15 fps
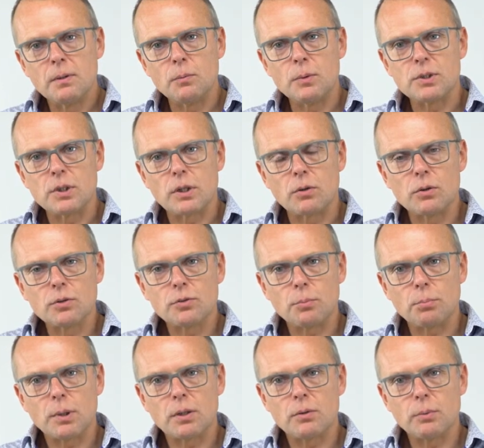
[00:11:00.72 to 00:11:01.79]
which are also
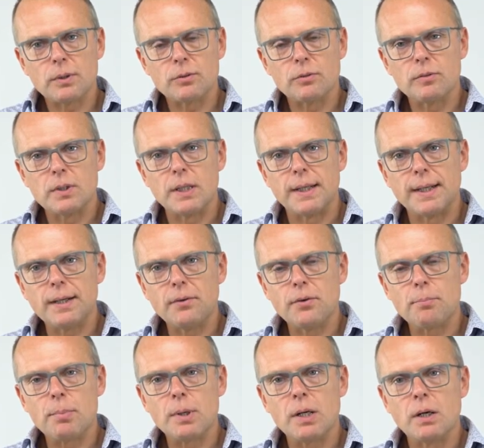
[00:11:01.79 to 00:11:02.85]
pathways of DNA
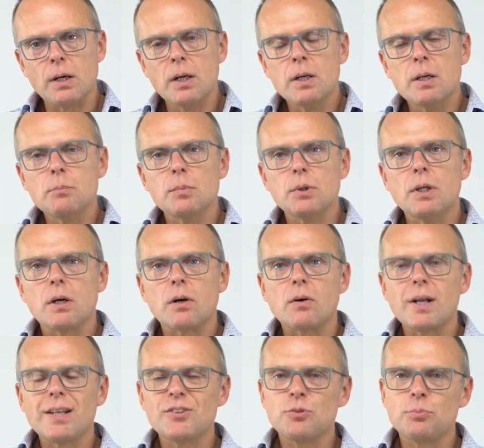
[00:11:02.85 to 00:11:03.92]
repair, but they are
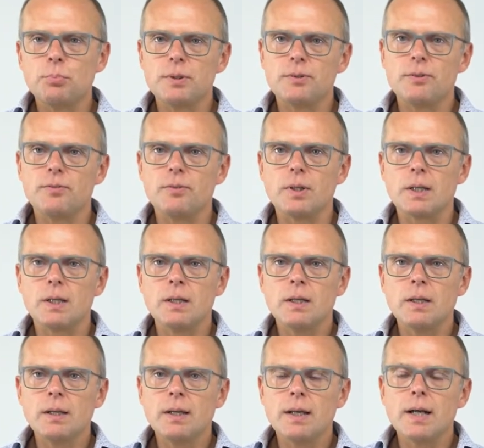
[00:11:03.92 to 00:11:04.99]
less specific.
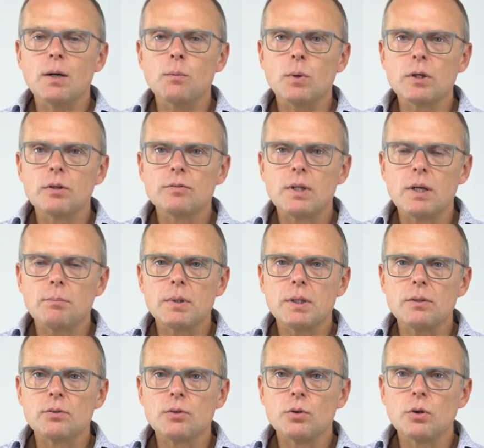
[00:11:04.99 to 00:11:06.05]
And one of them
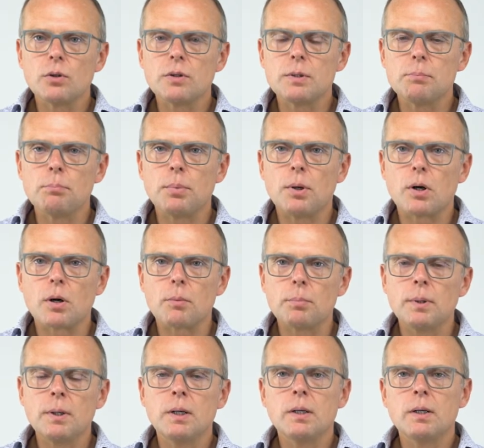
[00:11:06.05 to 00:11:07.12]
is called the
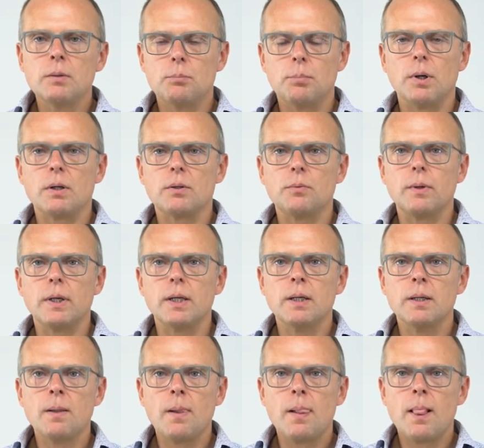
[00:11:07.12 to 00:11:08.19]
PARP pathway.
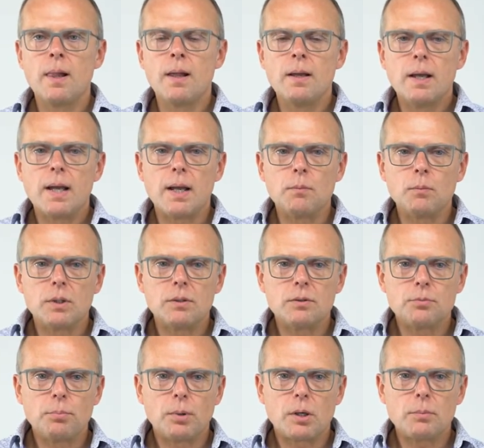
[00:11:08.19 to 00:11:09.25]
And what
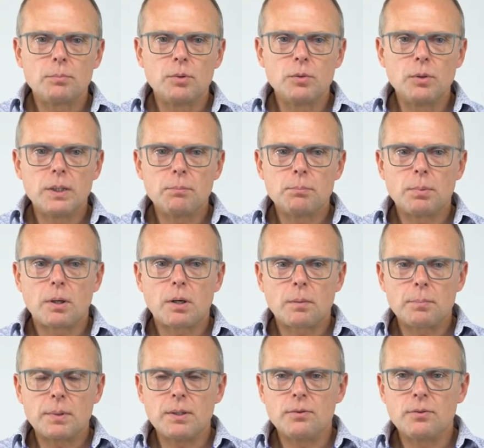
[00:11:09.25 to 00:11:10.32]
is PARP doing?
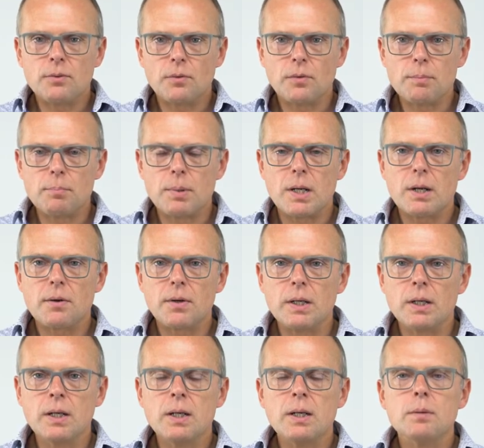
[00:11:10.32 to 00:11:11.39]
PARP is
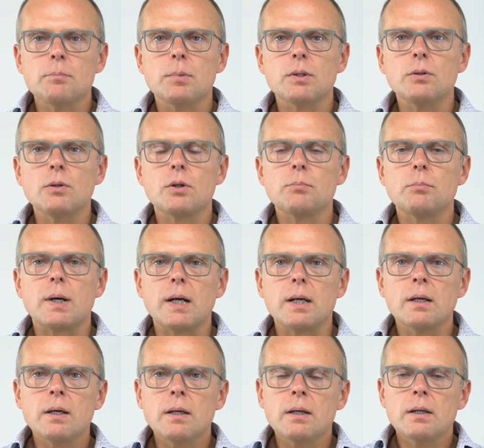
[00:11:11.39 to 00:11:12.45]
repairing, but not by